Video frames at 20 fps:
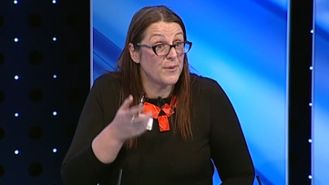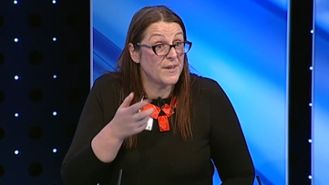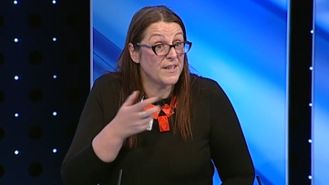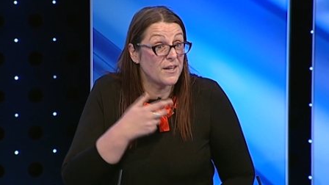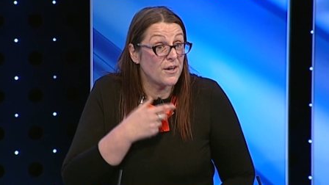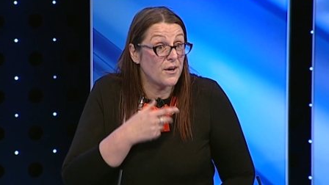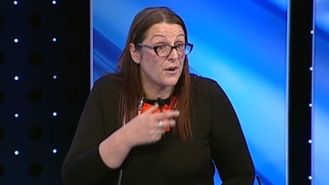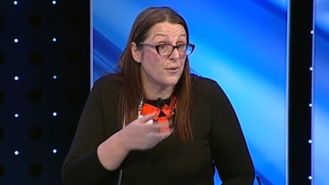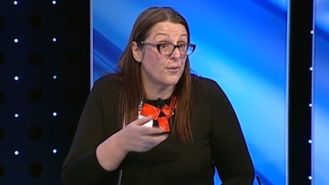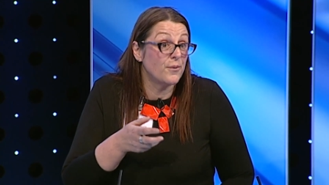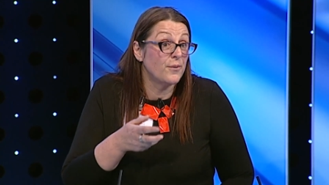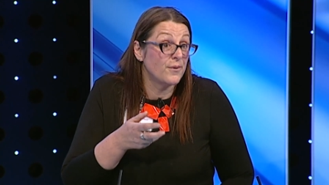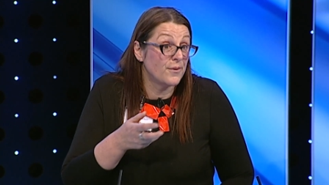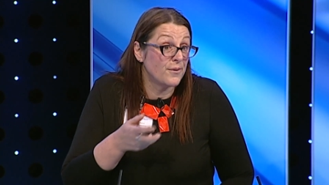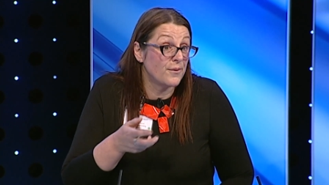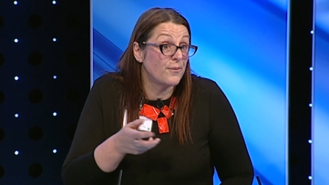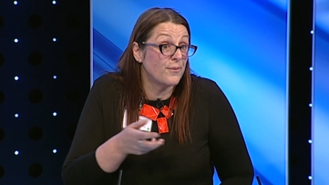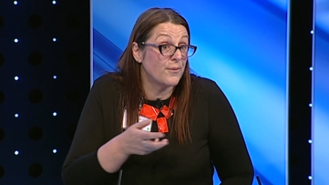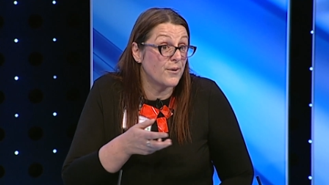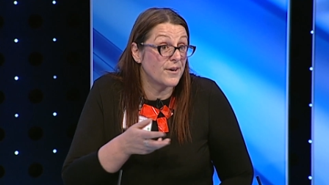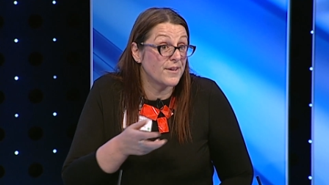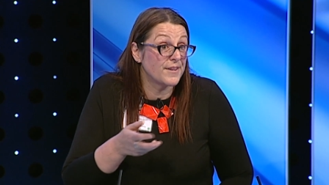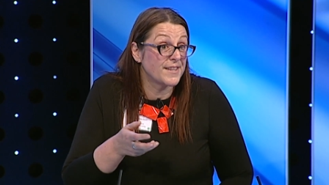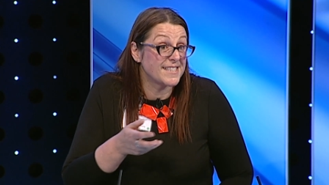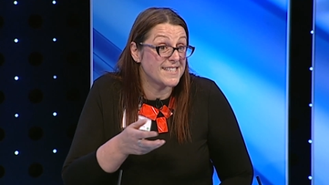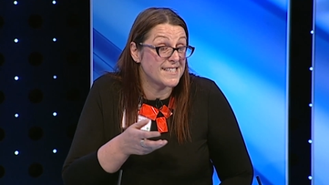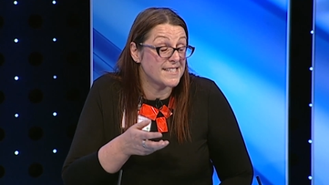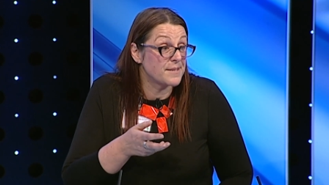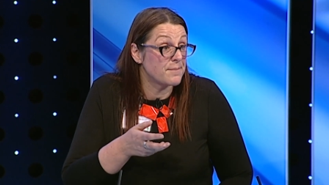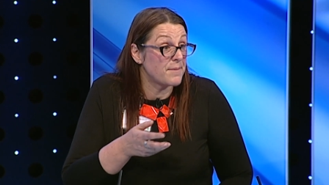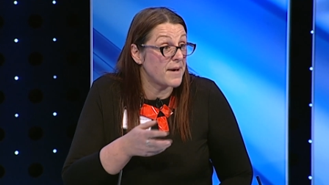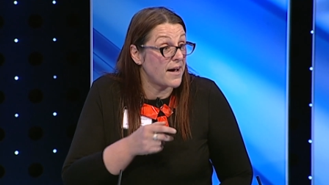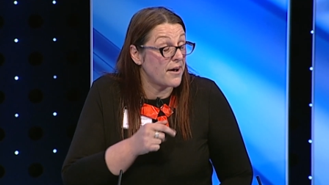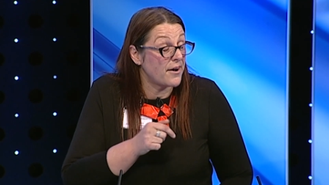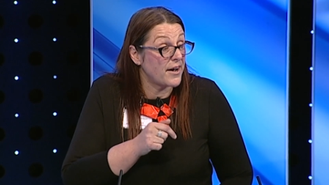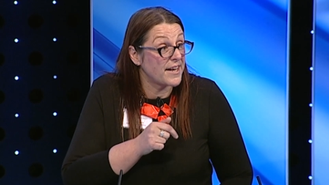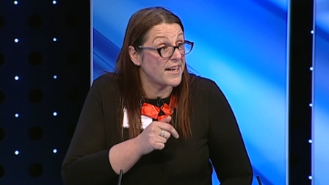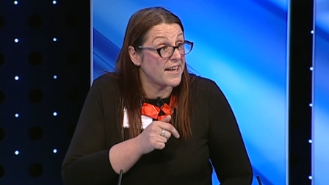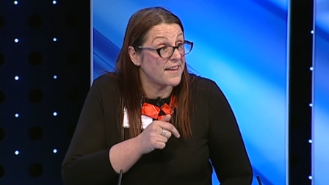We know what this is about,